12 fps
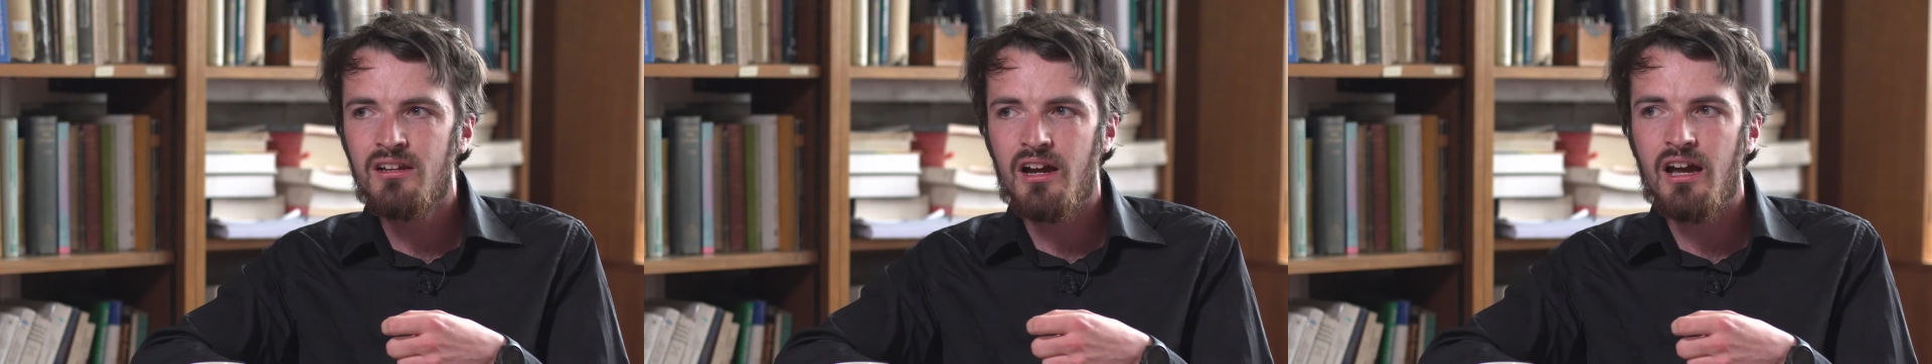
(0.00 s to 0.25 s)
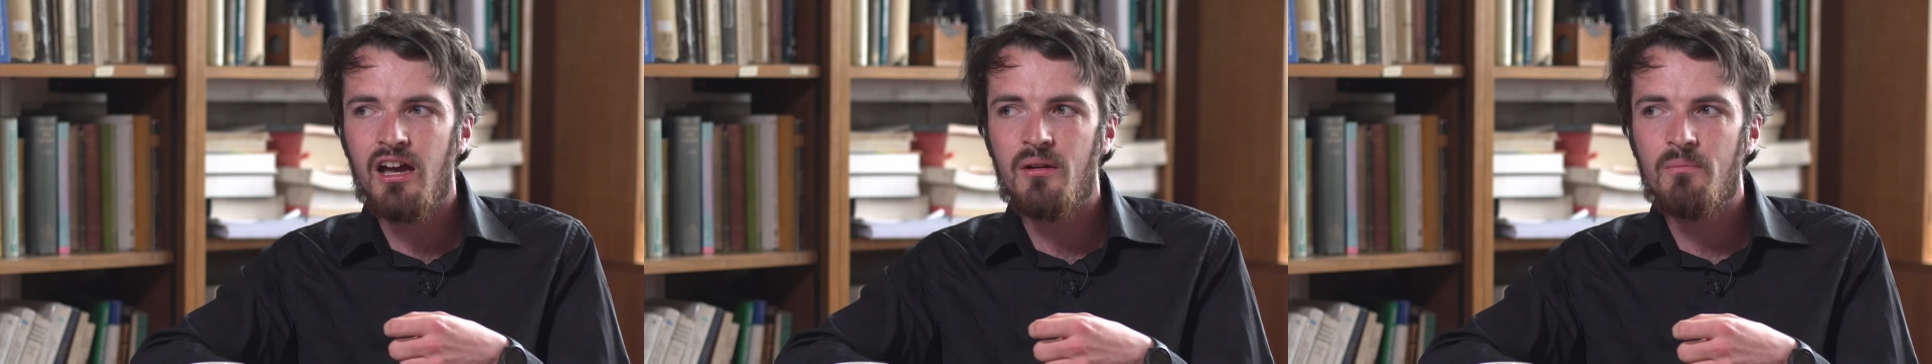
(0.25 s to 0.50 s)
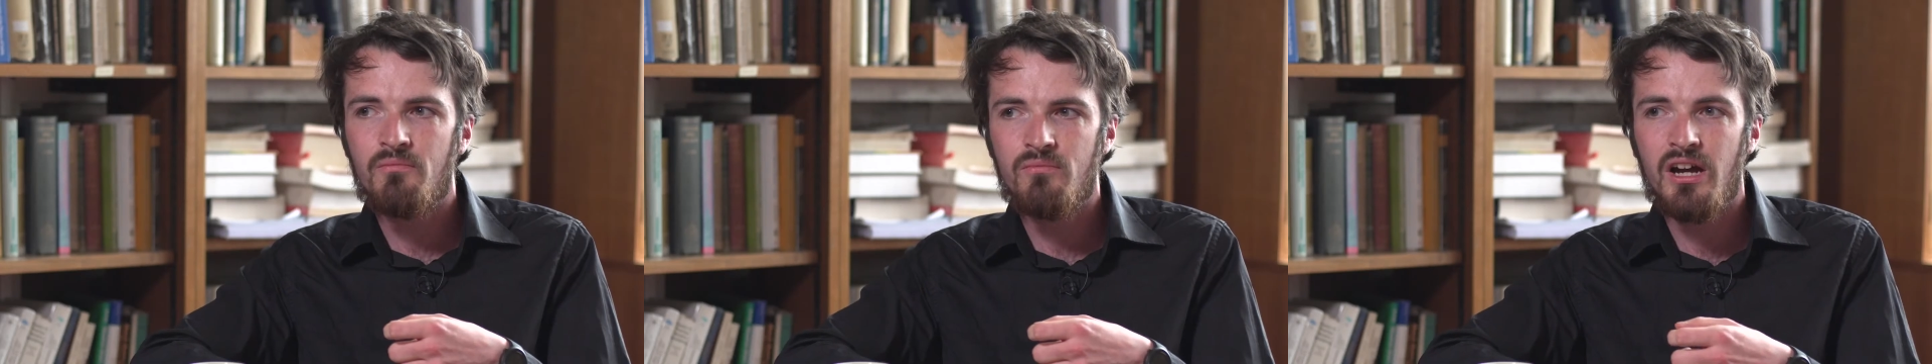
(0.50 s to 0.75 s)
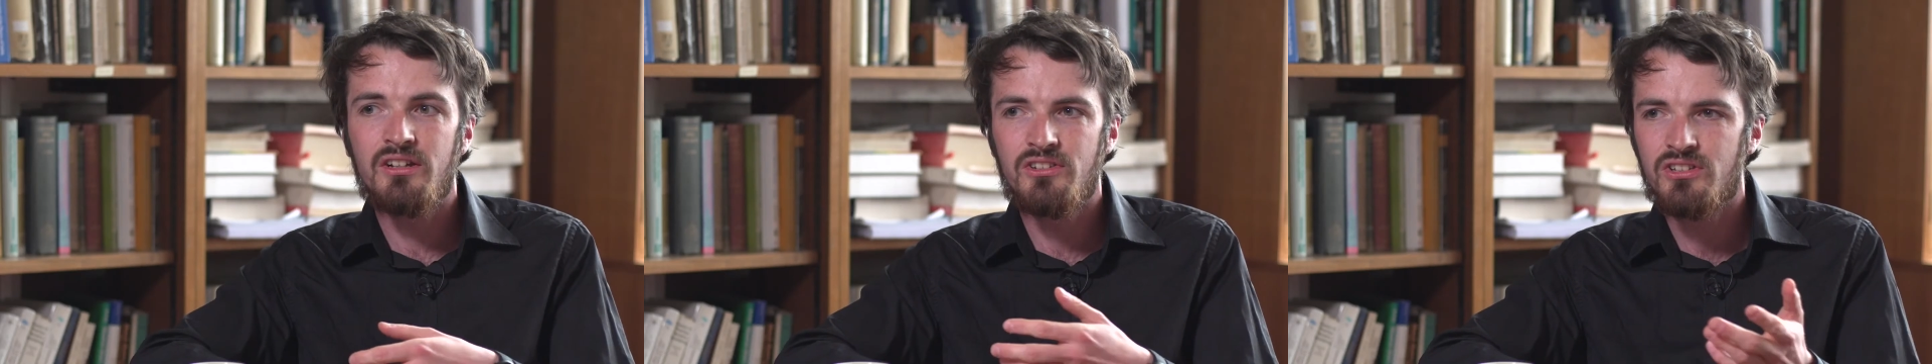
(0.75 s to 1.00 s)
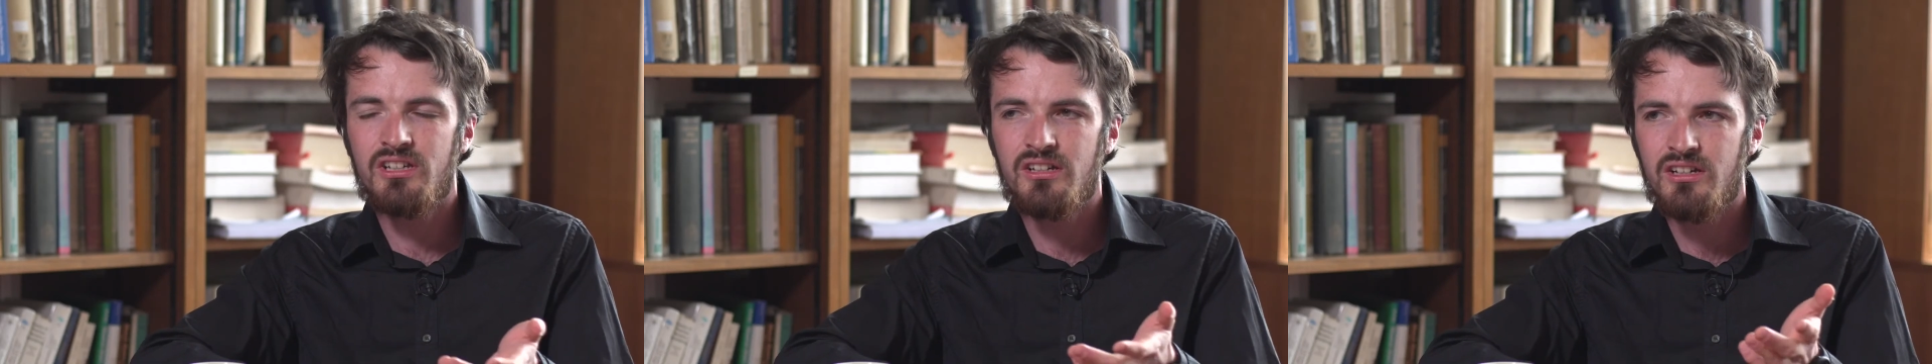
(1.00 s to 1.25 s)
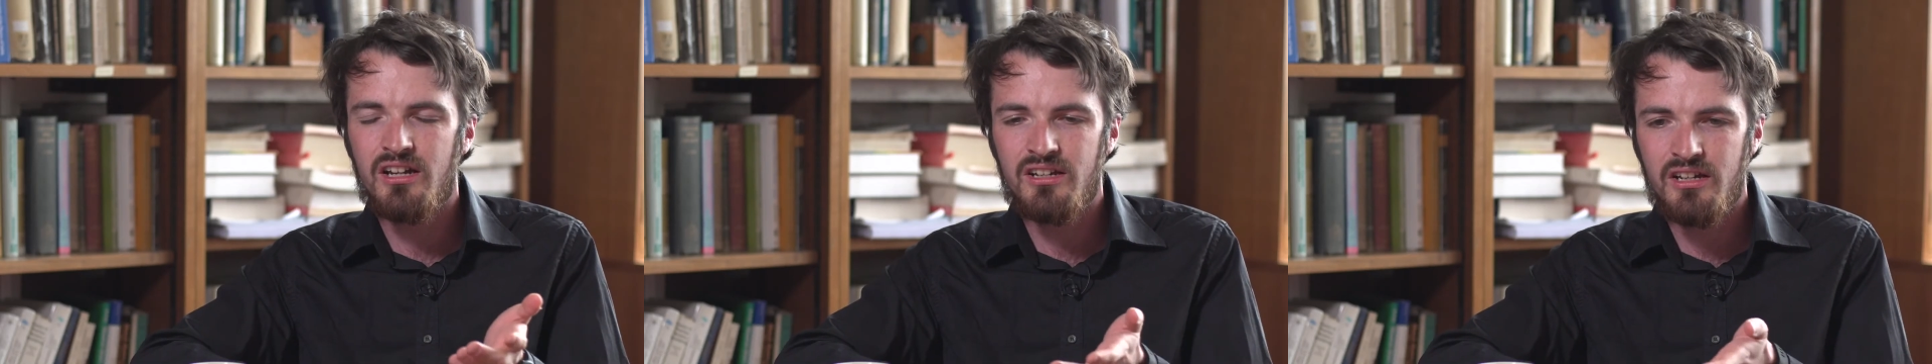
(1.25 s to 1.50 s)
and
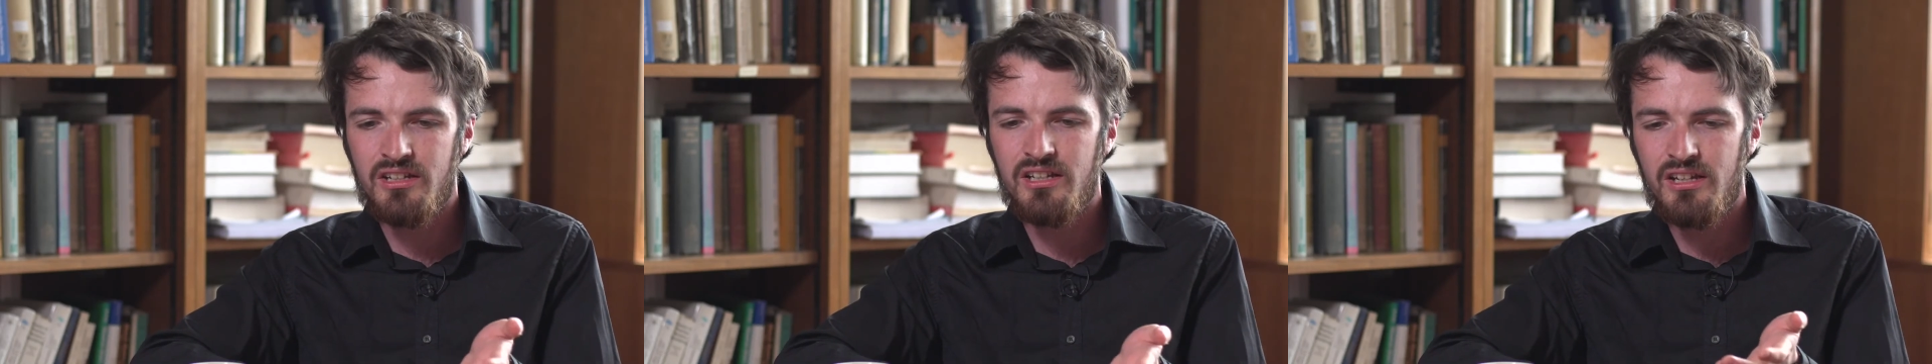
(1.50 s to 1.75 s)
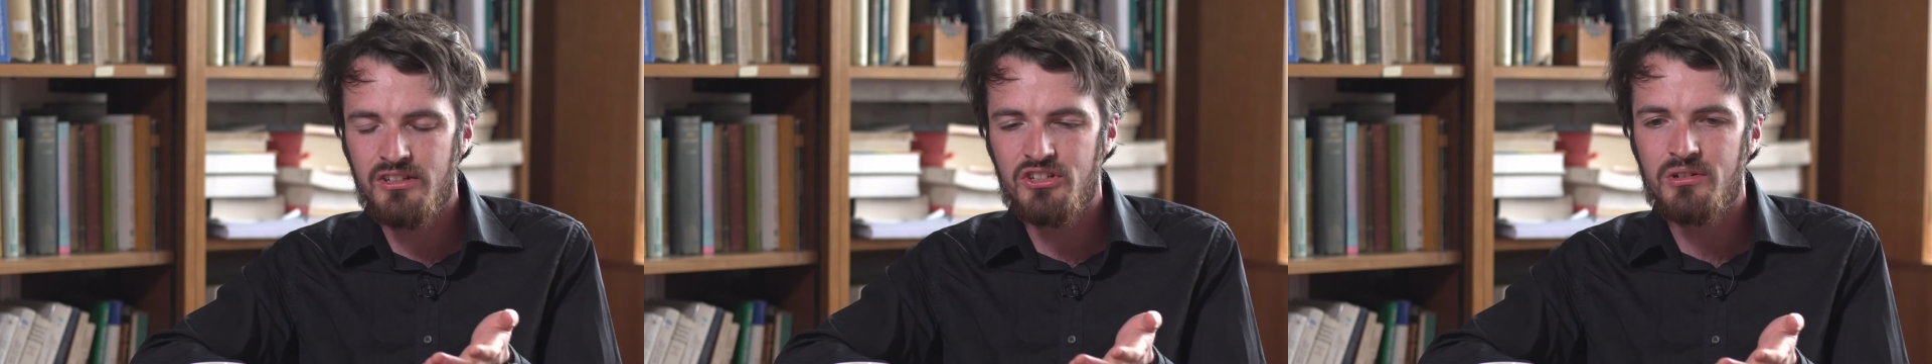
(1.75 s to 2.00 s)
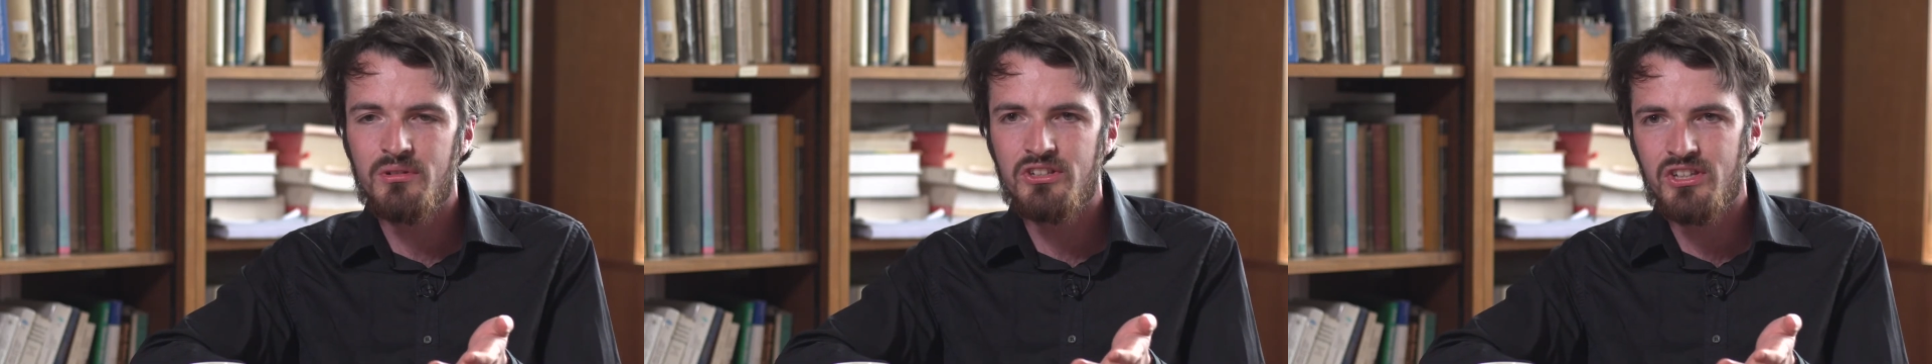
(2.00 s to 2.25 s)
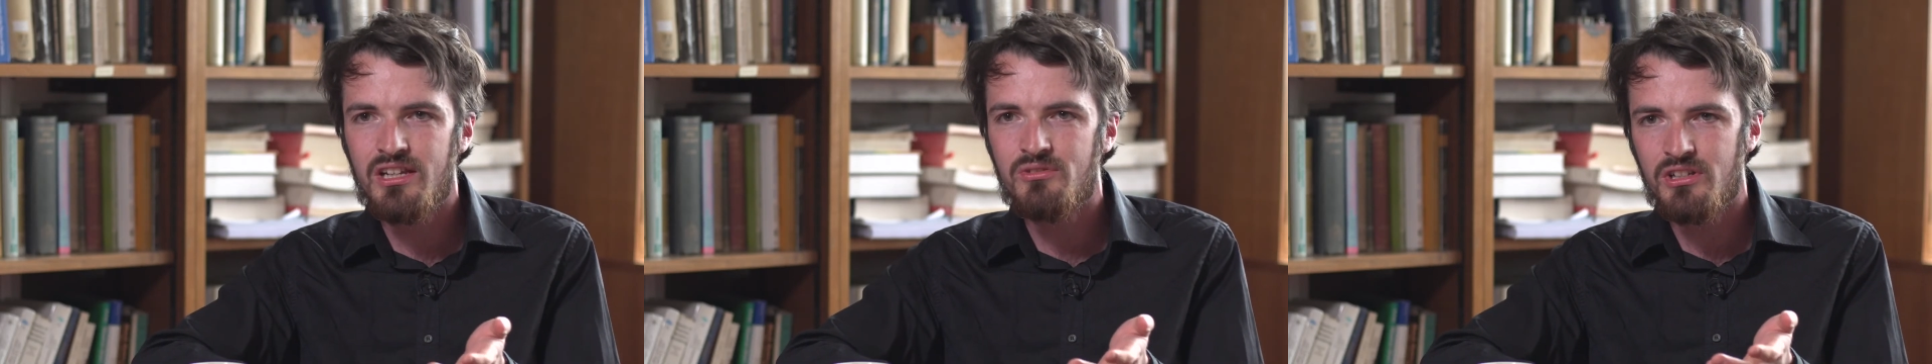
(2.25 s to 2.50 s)
it generally saves